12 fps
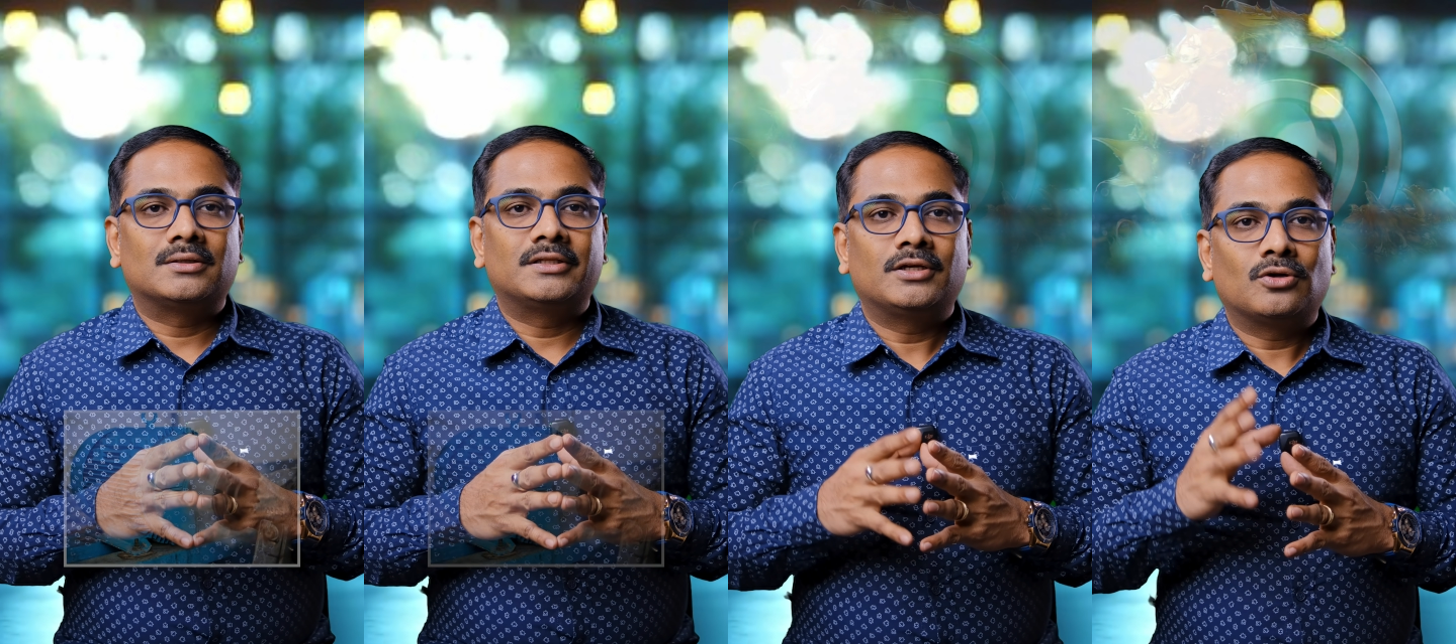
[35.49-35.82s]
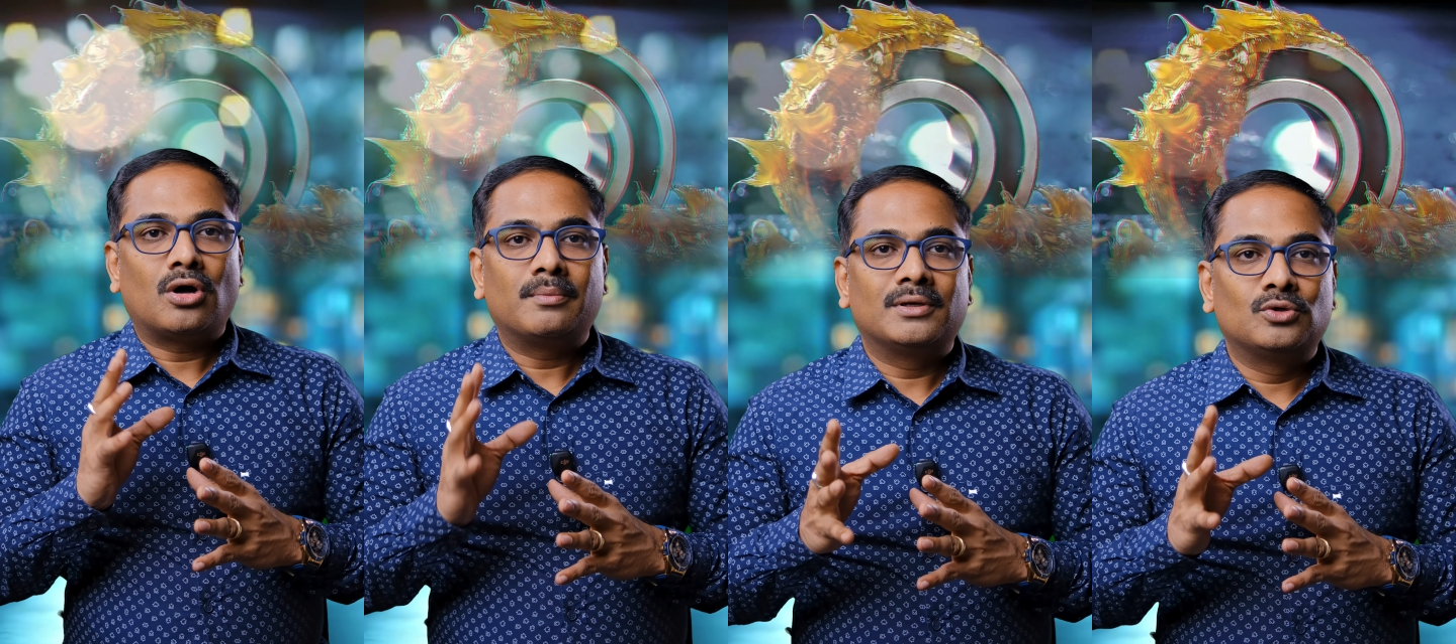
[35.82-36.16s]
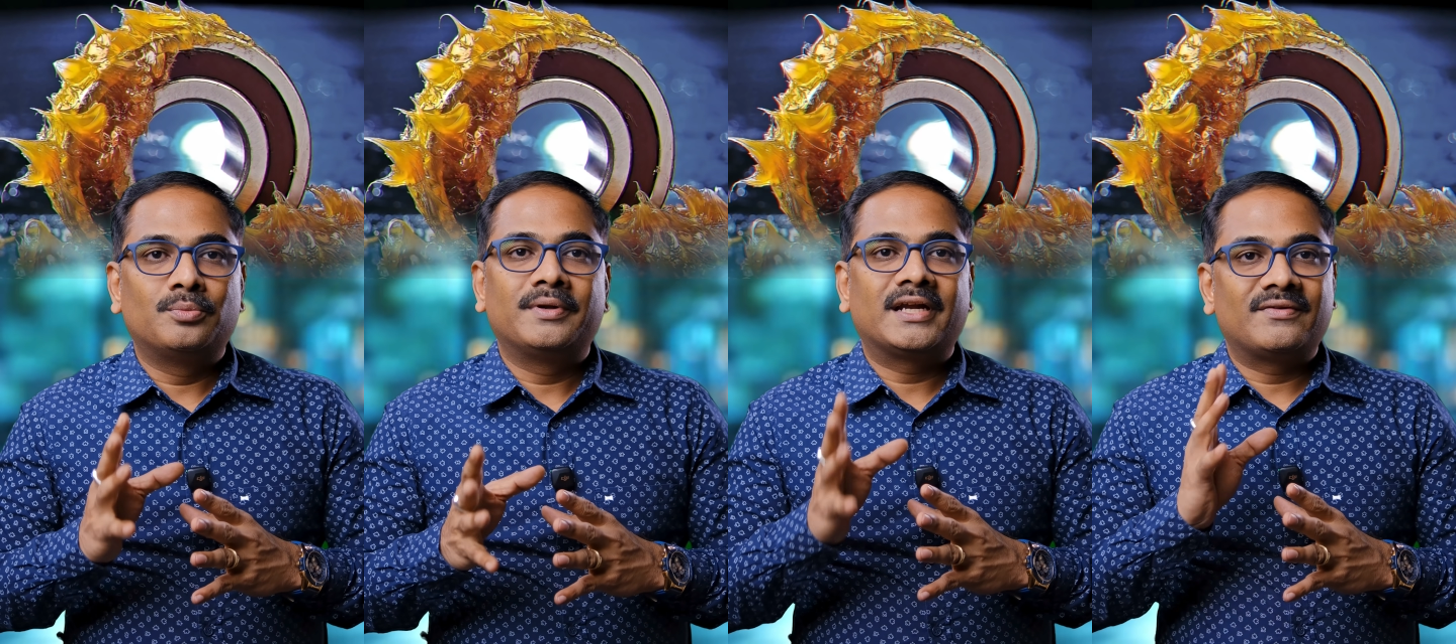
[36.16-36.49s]
the normal
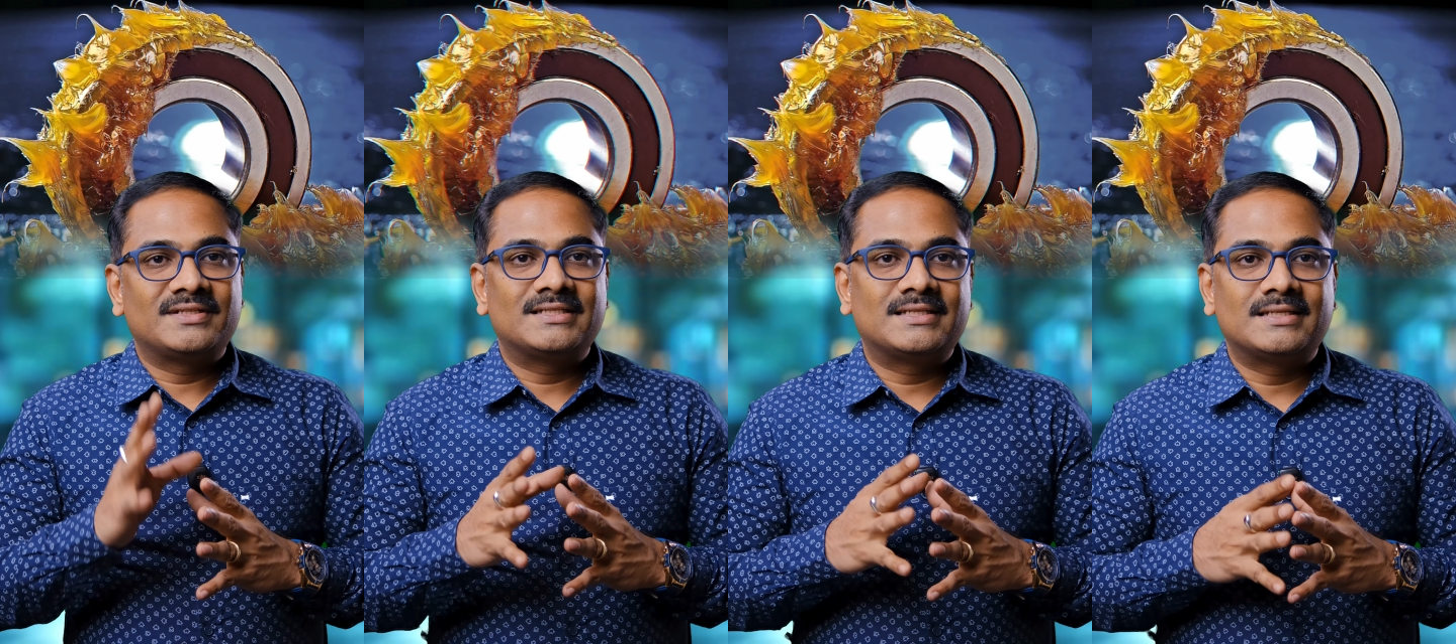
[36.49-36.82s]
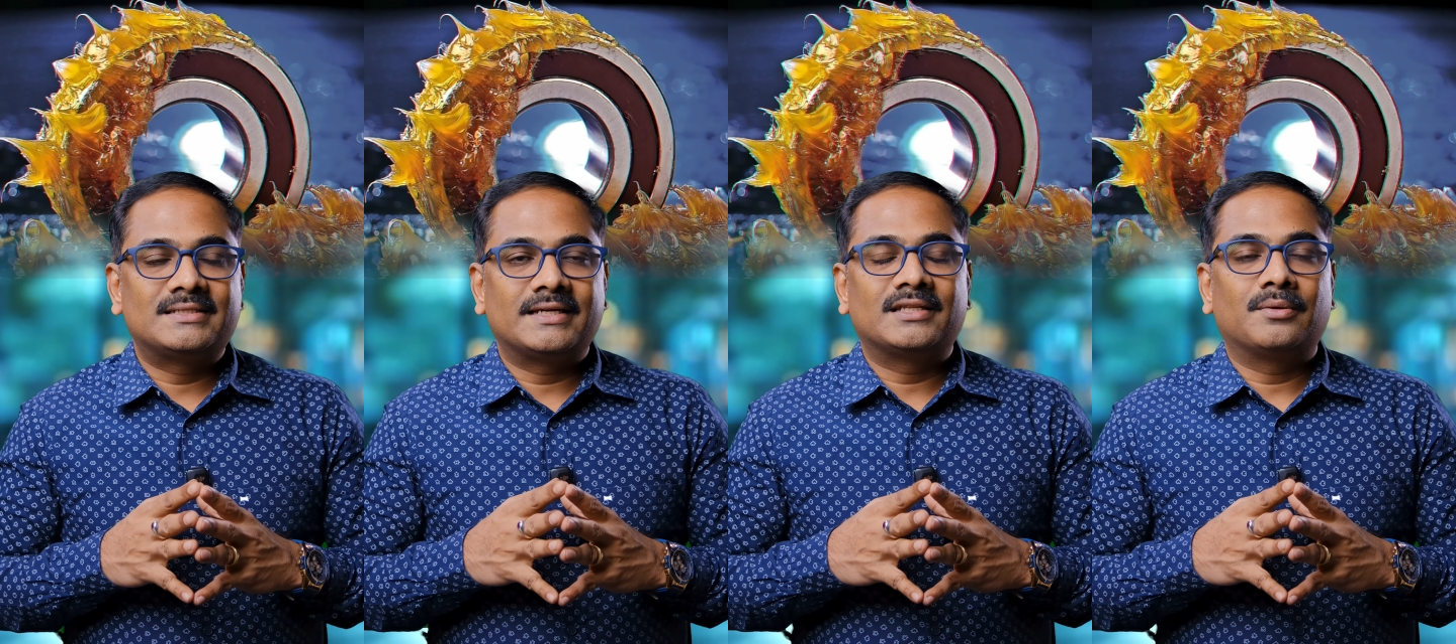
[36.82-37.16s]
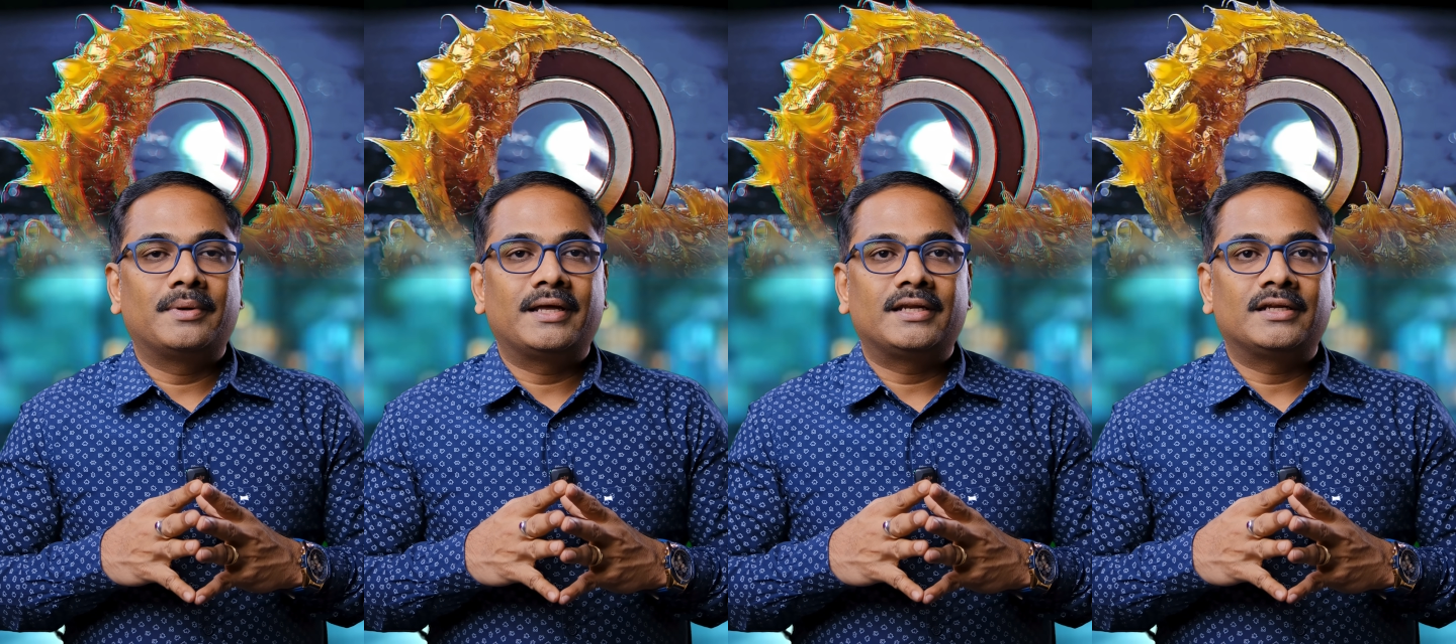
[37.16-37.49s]
lubricant which is inside the
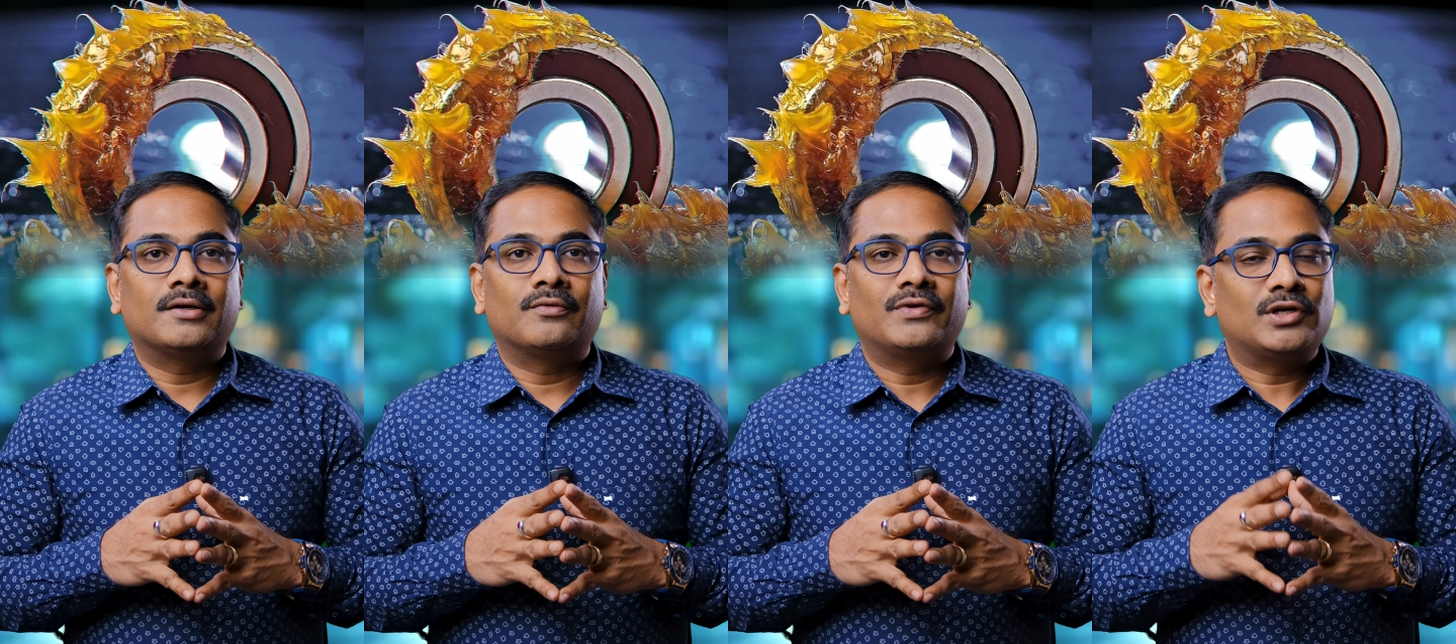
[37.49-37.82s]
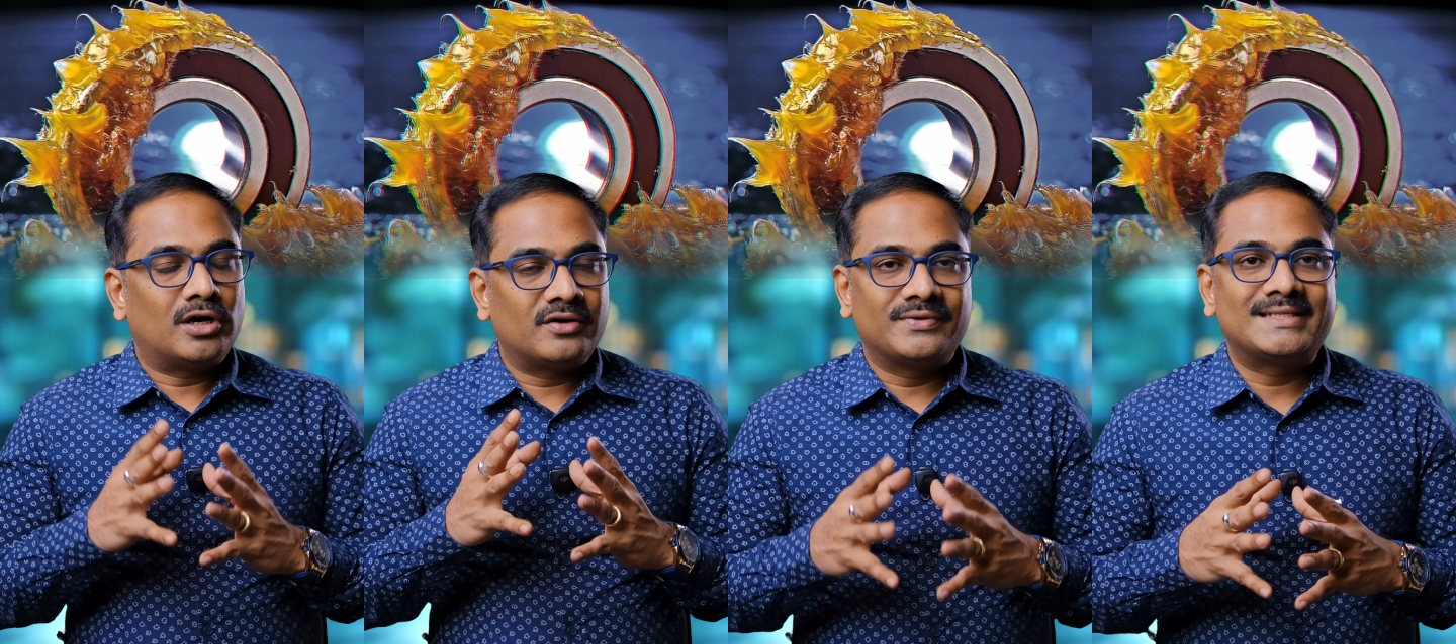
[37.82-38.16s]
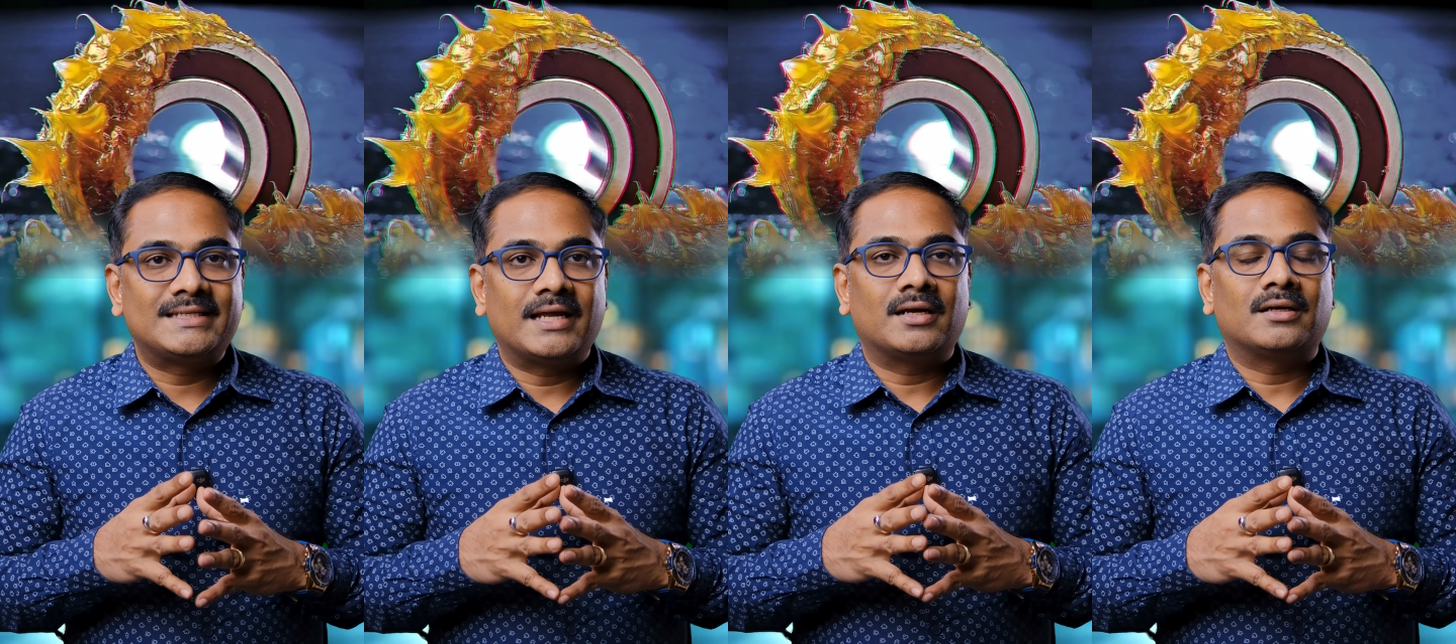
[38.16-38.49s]
bearing will not
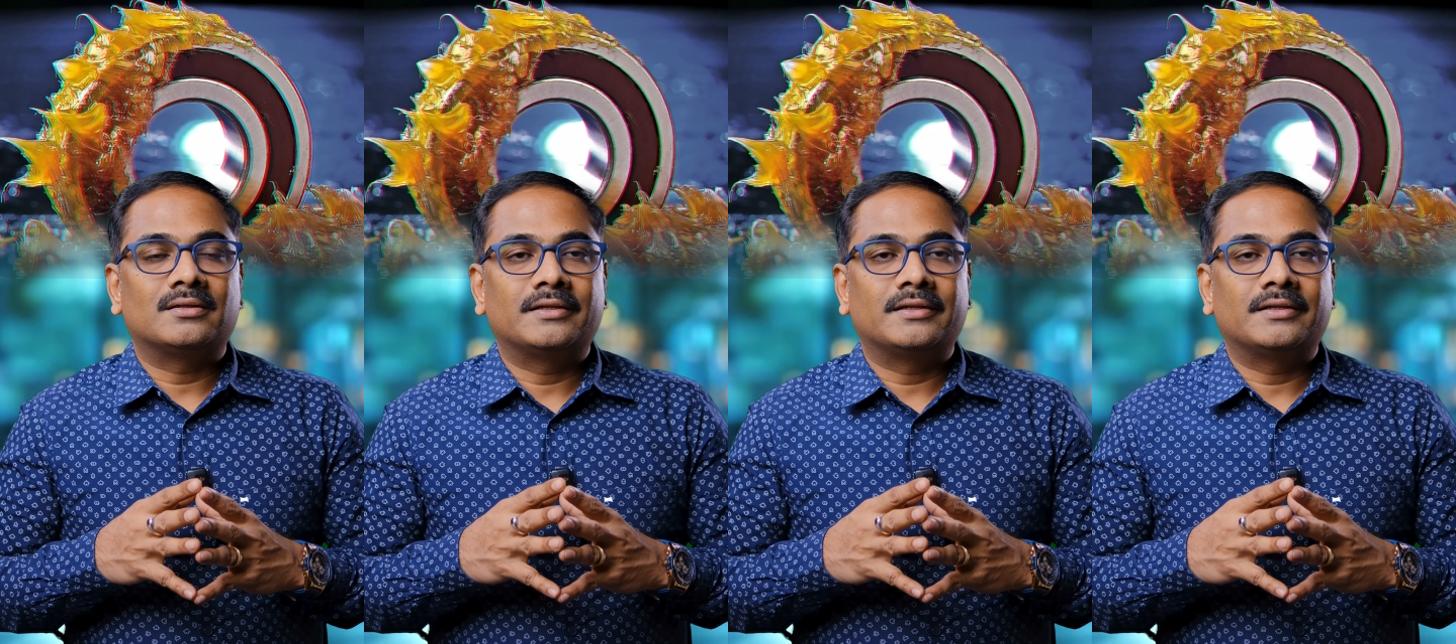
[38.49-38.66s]
withstand.